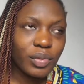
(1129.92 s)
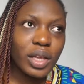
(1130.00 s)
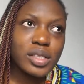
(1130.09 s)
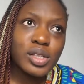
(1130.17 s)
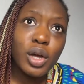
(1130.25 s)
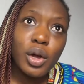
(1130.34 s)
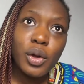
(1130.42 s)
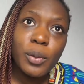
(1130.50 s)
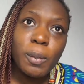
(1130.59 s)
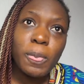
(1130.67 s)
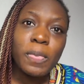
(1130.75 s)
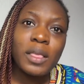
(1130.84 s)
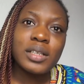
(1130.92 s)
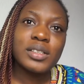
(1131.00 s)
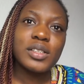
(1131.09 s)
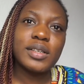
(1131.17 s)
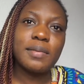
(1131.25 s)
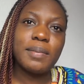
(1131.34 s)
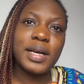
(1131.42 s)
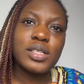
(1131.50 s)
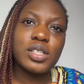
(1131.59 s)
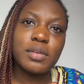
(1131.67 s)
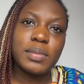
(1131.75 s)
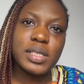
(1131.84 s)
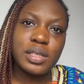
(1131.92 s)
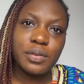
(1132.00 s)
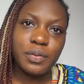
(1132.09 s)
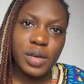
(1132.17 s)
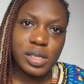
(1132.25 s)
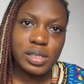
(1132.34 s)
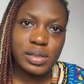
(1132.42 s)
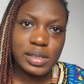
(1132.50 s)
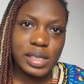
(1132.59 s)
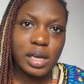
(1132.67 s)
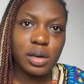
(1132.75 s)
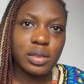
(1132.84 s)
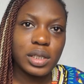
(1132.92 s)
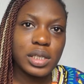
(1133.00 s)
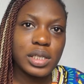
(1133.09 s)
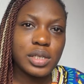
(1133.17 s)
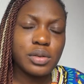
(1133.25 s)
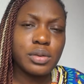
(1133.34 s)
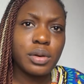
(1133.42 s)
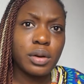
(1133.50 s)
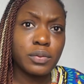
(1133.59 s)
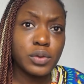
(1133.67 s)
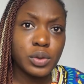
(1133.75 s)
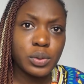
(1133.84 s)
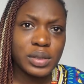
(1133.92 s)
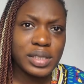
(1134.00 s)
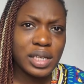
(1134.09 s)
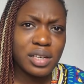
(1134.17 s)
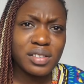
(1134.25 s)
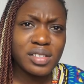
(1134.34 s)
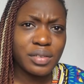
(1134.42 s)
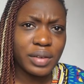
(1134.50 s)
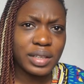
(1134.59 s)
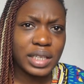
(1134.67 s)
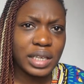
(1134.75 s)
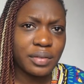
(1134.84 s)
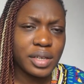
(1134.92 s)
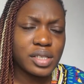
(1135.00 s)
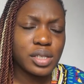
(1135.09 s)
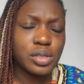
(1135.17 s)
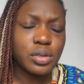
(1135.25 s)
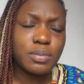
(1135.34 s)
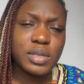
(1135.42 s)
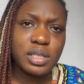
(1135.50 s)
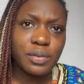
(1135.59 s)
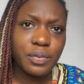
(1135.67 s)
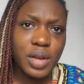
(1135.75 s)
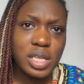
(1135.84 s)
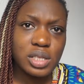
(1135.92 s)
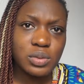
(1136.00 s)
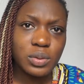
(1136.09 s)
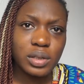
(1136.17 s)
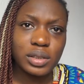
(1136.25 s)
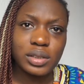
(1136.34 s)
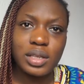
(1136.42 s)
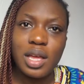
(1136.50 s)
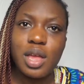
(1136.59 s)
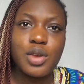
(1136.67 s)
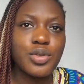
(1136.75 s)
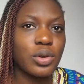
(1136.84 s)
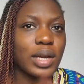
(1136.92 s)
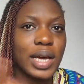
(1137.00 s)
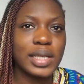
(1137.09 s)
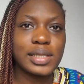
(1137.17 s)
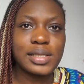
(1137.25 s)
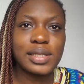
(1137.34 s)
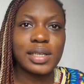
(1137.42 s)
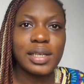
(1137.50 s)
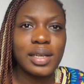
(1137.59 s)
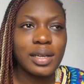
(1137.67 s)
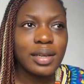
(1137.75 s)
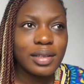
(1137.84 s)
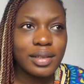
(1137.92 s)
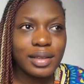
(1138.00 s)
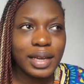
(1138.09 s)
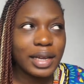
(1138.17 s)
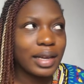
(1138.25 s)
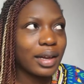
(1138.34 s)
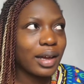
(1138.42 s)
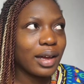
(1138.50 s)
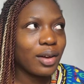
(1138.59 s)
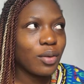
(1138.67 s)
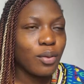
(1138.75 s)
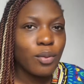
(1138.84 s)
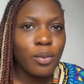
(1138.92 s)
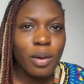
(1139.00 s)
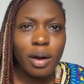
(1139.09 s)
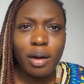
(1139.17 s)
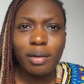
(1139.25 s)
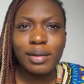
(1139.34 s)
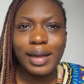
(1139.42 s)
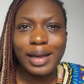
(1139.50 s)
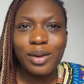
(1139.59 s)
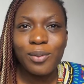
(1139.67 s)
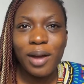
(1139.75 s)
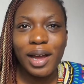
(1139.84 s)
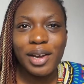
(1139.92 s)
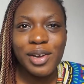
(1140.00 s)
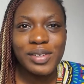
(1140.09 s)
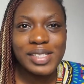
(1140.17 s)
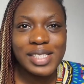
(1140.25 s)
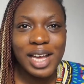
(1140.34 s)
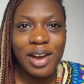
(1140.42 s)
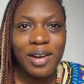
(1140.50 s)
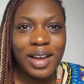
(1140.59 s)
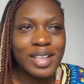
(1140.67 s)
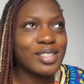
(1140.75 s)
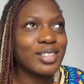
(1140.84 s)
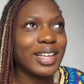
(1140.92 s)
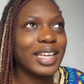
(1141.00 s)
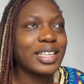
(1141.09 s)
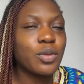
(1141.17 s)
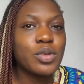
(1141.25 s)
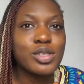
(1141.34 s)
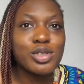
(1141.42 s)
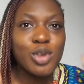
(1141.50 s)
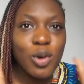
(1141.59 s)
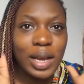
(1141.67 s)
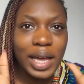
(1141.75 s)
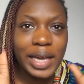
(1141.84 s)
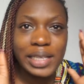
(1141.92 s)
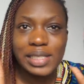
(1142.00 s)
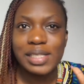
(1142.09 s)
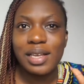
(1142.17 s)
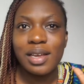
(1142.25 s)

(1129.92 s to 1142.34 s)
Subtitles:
so the man took me to the first hotel. He knew of 2 hotels around the area, so he took me to the first one. No lights. Like, what kind of hotel has, like, there was no lights,